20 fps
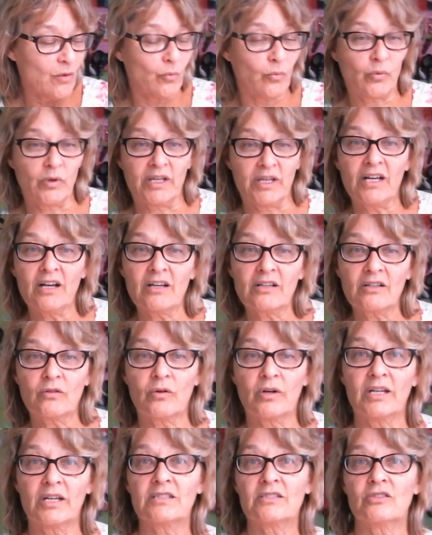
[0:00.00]
We are
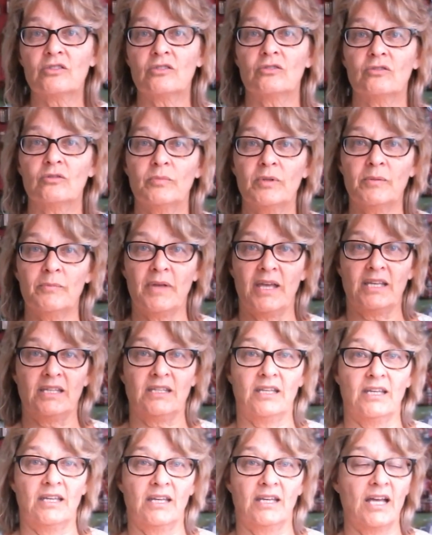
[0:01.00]
going to be
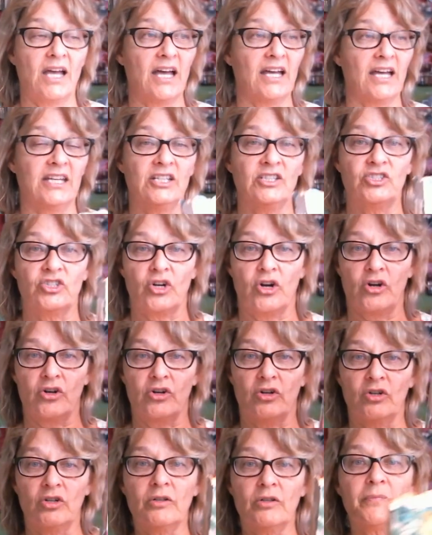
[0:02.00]
making a
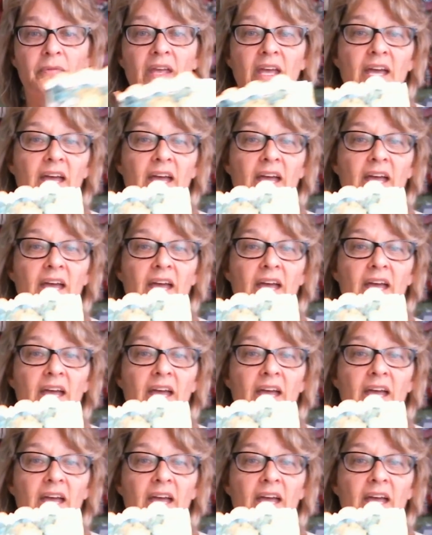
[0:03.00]
journal